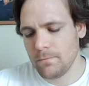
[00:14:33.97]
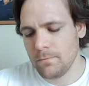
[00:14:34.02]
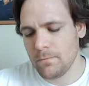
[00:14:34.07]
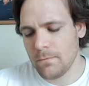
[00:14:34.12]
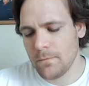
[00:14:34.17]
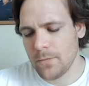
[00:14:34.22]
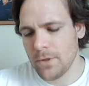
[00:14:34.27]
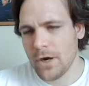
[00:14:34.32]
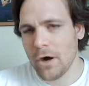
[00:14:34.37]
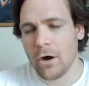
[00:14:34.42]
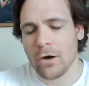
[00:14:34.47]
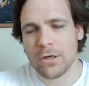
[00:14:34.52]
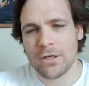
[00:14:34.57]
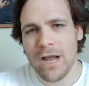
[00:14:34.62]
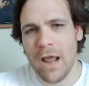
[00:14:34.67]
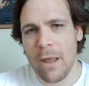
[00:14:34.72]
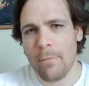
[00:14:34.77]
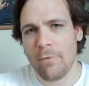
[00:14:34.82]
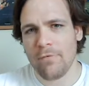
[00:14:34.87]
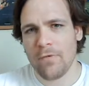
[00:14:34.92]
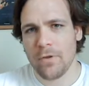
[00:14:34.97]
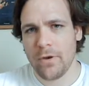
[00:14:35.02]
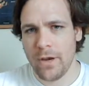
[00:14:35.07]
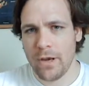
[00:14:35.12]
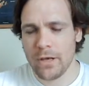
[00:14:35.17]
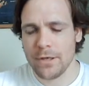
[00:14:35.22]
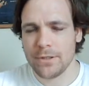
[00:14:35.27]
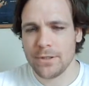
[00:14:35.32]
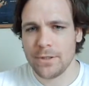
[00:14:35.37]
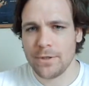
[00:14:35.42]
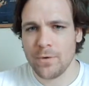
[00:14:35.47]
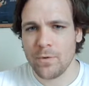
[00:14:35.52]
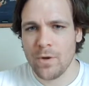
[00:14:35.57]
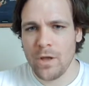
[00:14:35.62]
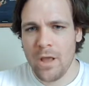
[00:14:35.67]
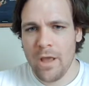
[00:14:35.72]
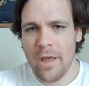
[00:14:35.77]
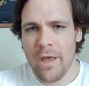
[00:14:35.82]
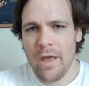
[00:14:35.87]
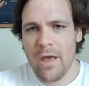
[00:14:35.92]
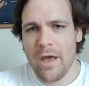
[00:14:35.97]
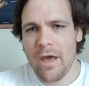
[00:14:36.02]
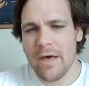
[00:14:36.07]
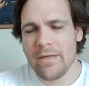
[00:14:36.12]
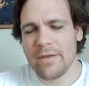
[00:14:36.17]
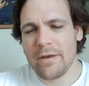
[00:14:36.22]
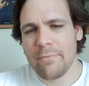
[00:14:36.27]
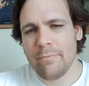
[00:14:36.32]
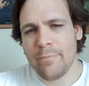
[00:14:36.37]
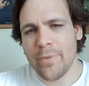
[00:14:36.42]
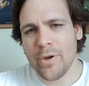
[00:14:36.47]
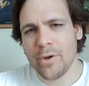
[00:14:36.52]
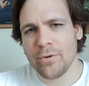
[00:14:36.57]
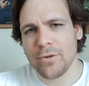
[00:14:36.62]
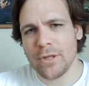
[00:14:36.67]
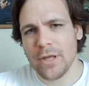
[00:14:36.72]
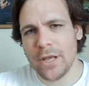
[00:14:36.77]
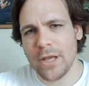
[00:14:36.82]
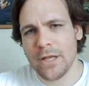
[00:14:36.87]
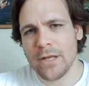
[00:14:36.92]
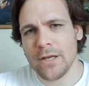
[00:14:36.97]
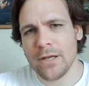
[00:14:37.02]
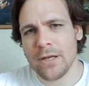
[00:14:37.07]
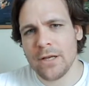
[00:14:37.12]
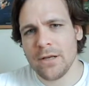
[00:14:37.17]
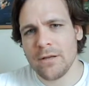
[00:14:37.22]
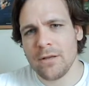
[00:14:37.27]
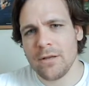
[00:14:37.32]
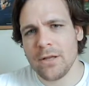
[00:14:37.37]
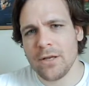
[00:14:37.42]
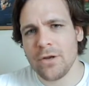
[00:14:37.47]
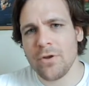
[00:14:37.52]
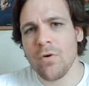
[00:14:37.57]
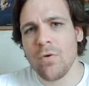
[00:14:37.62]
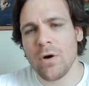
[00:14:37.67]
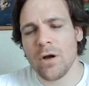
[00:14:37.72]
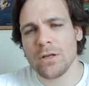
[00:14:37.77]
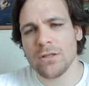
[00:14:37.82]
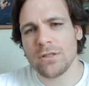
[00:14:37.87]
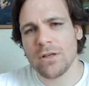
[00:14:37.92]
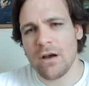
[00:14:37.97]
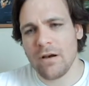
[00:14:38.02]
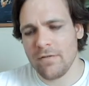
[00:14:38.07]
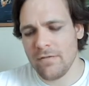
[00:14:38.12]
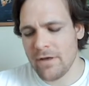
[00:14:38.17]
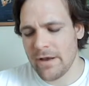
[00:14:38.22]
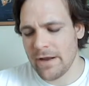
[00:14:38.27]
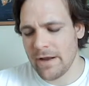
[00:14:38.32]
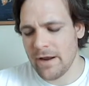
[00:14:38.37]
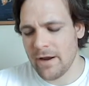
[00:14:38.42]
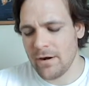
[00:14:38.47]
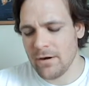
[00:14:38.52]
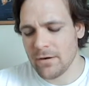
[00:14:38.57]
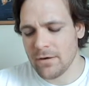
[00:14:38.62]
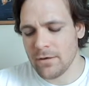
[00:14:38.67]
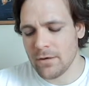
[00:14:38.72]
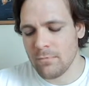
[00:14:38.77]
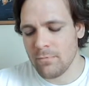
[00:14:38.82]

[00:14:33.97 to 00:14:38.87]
the archetype if you need to, and then build in the nuance of that character.